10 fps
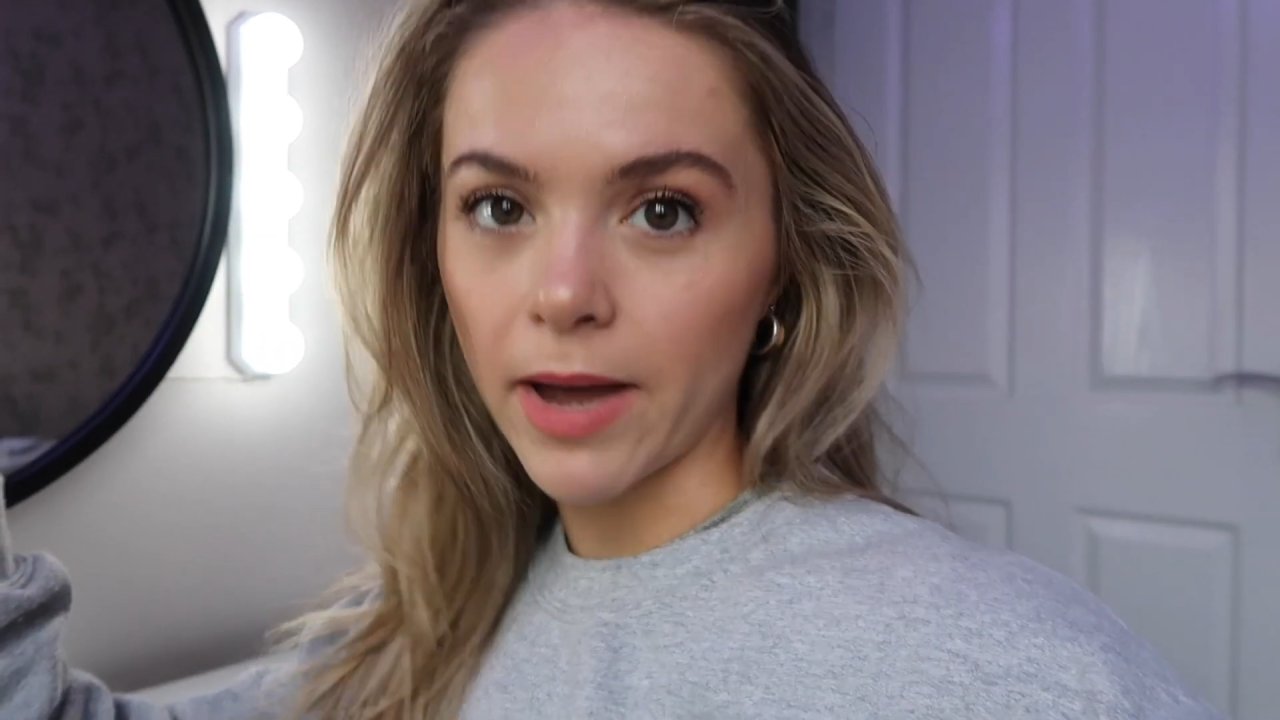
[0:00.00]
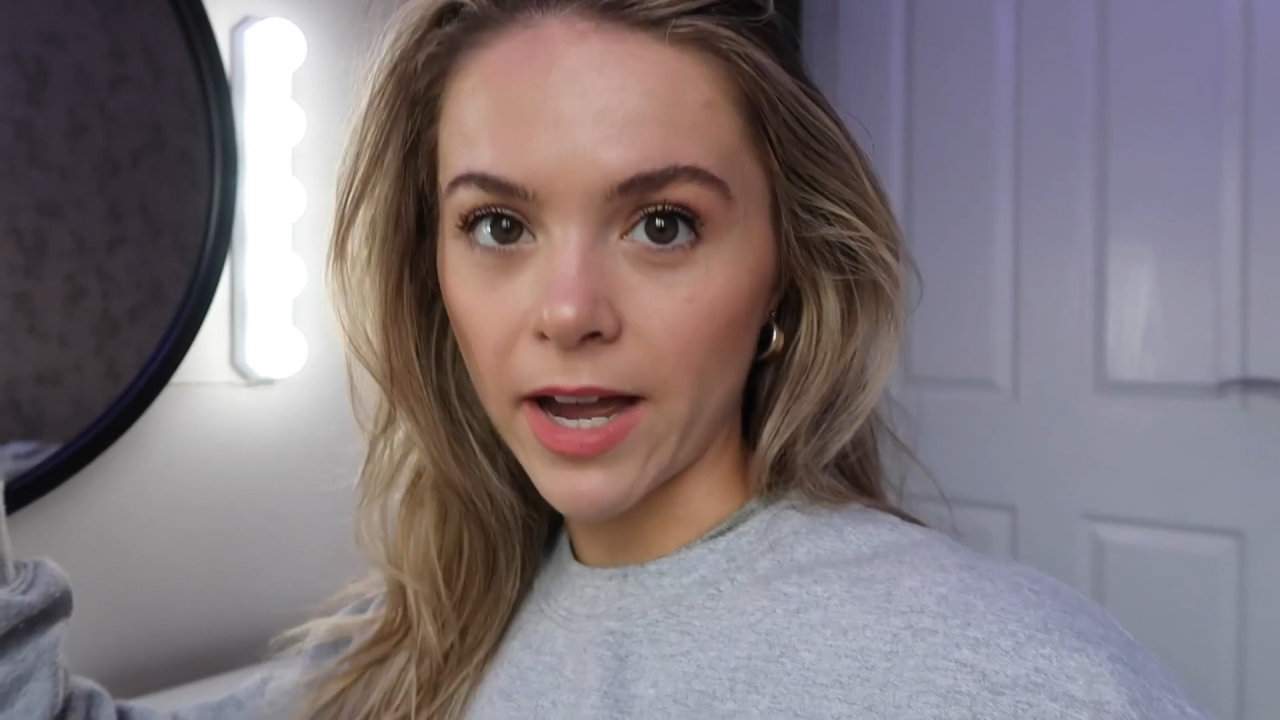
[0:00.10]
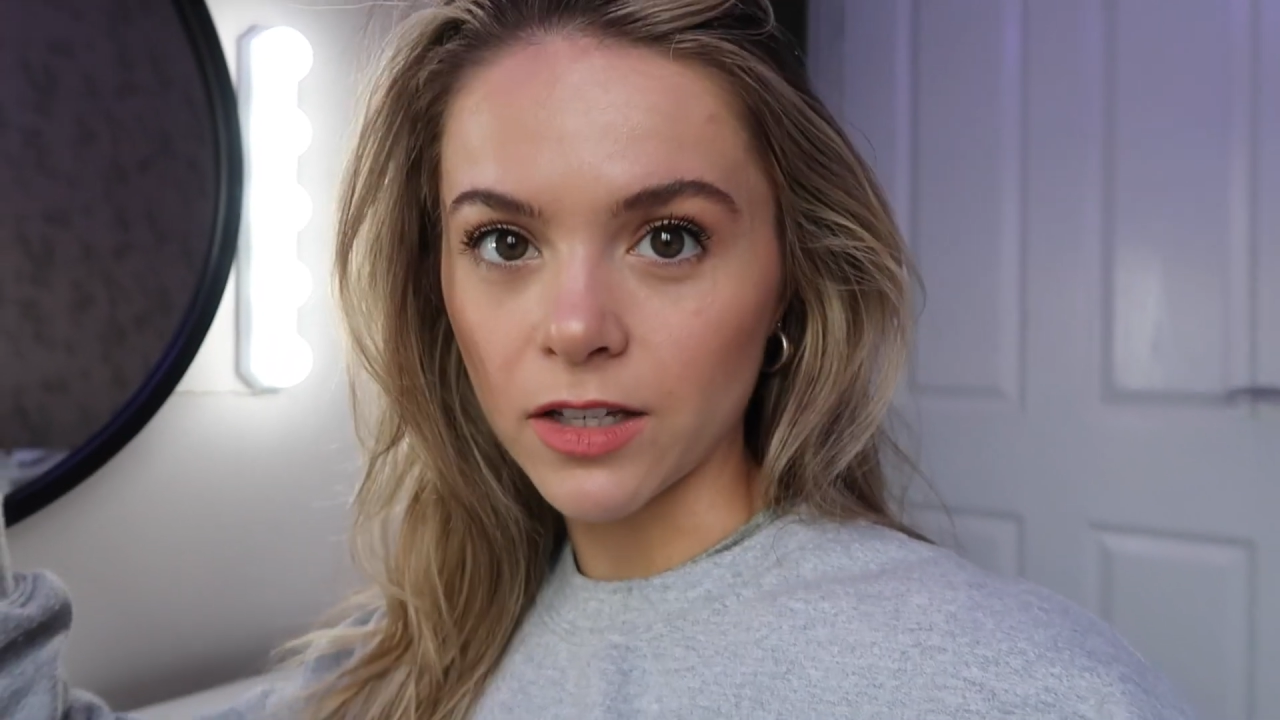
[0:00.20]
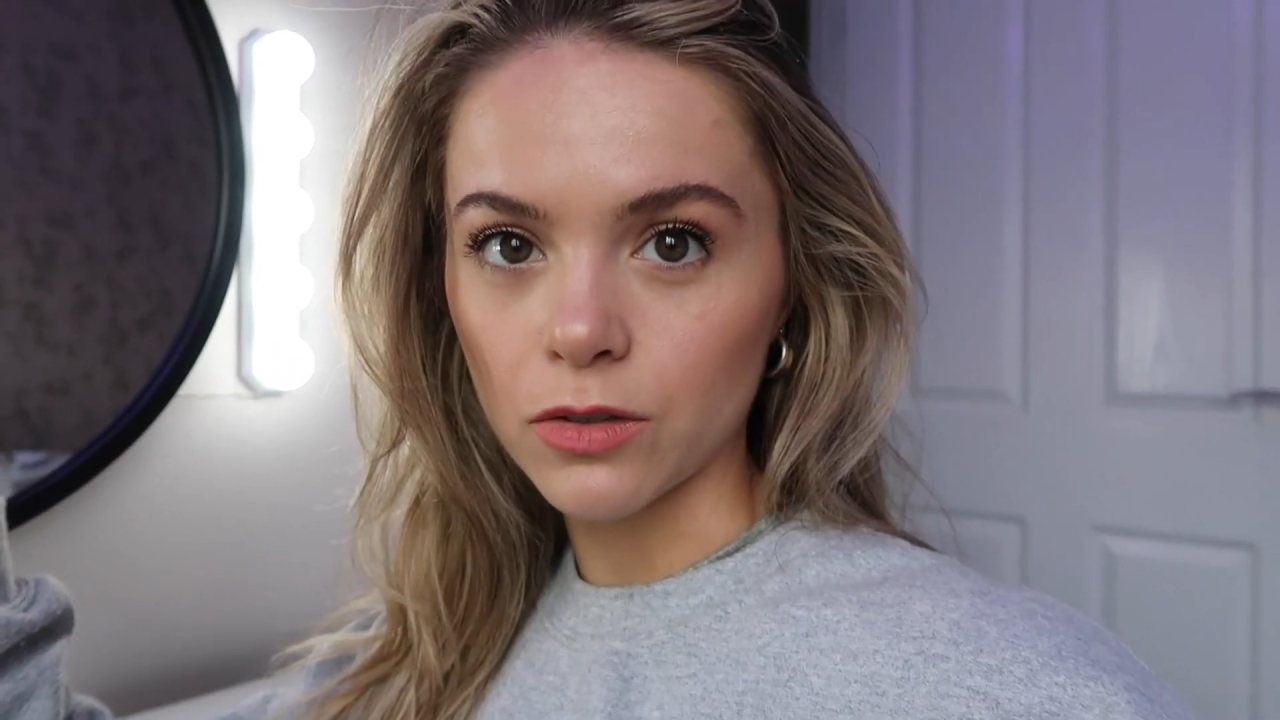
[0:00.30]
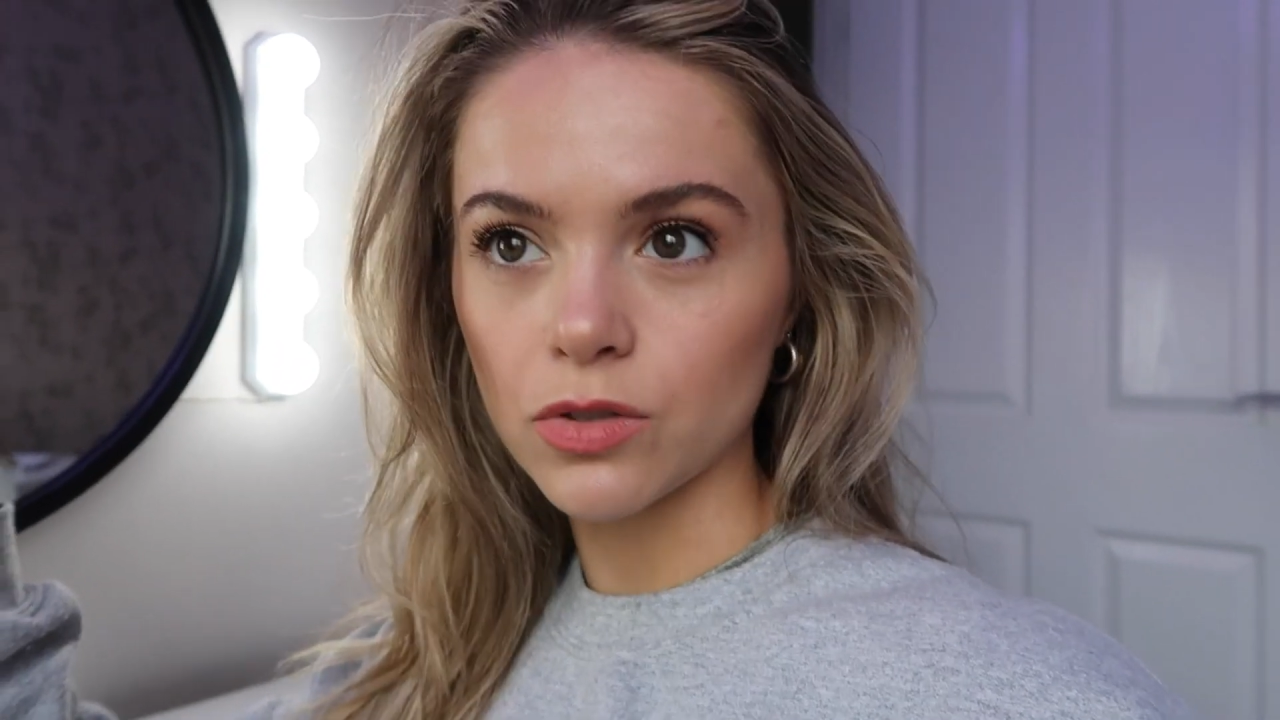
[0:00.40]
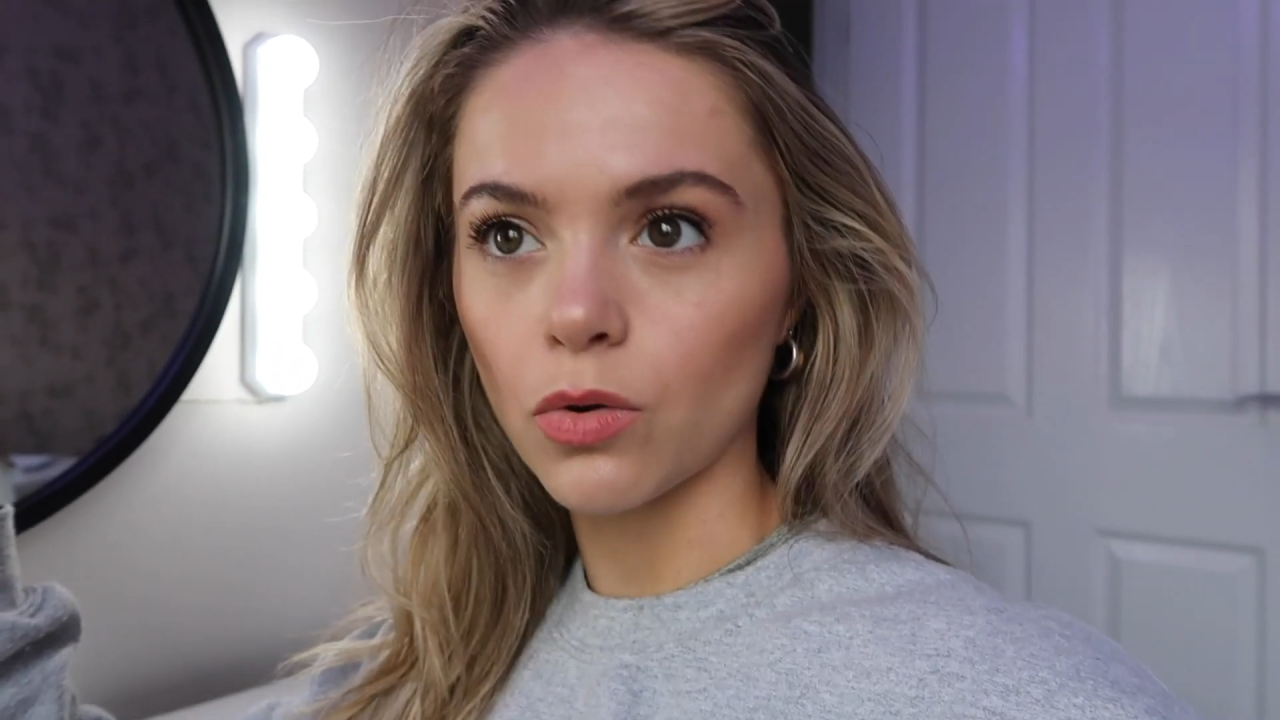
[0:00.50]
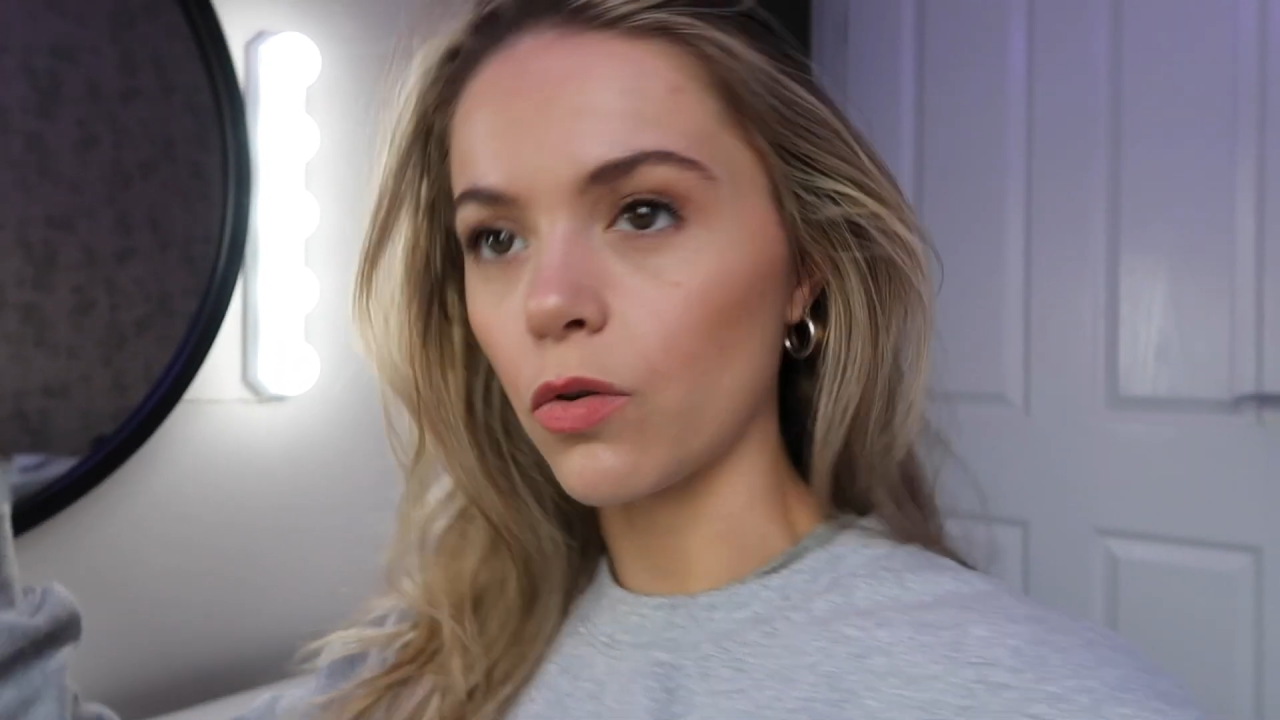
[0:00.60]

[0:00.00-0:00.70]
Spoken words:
bit I used